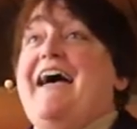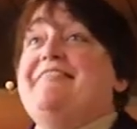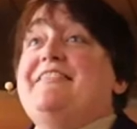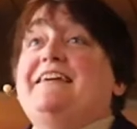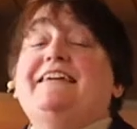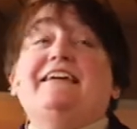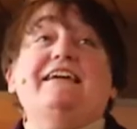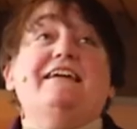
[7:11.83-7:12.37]
And
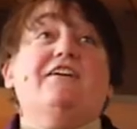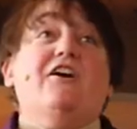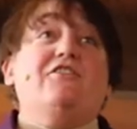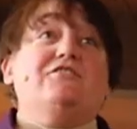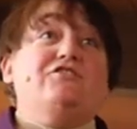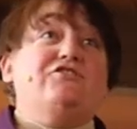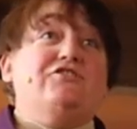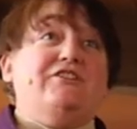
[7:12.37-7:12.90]
the
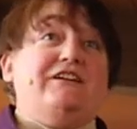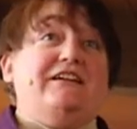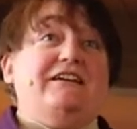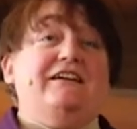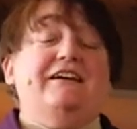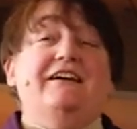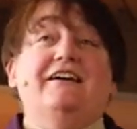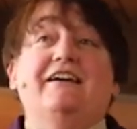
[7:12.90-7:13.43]
ginkgo
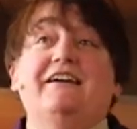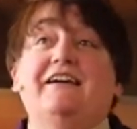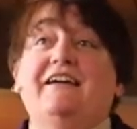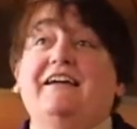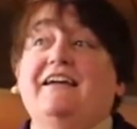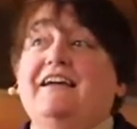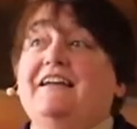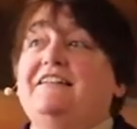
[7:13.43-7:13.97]
tree
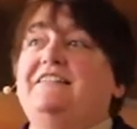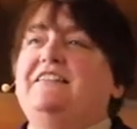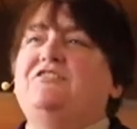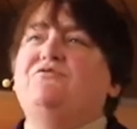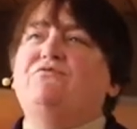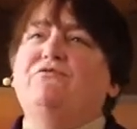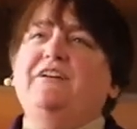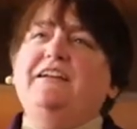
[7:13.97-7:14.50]

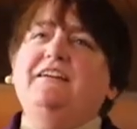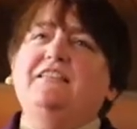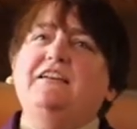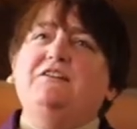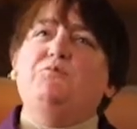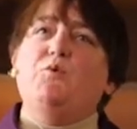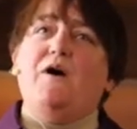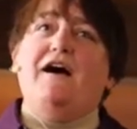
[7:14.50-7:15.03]
did
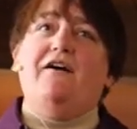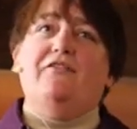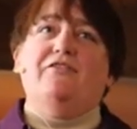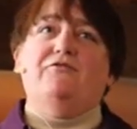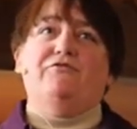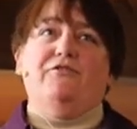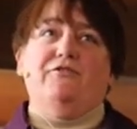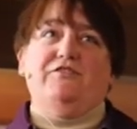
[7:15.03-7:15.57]
really well
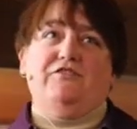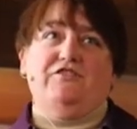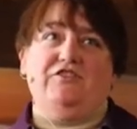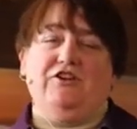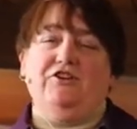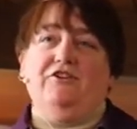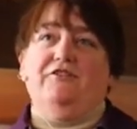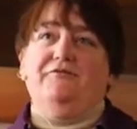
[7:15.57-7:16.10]
the first
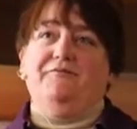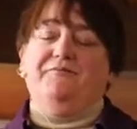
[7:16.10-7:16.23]
year.